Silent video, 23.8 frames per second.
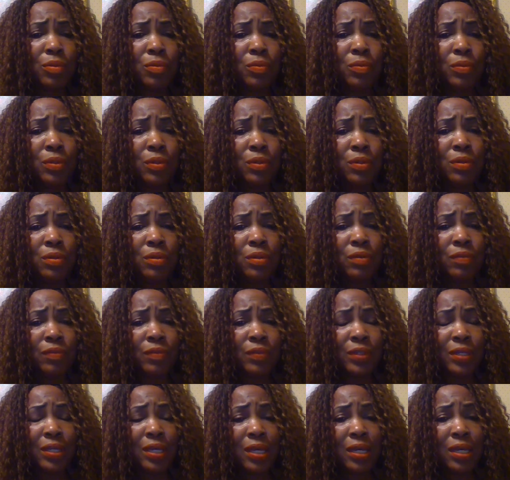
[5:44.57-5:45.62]
Word of
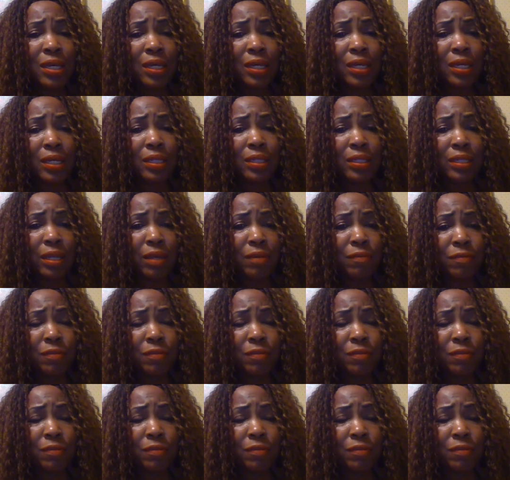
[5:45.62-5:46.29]
God that